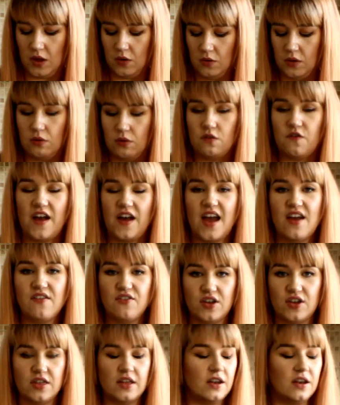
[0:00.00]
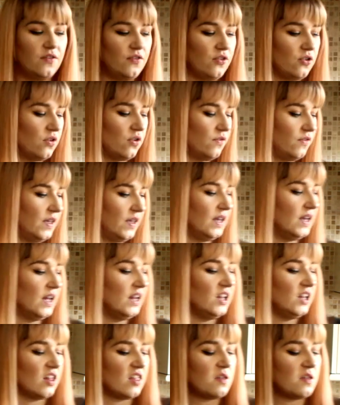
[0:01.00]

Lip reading: you use for everything if you're a vegan.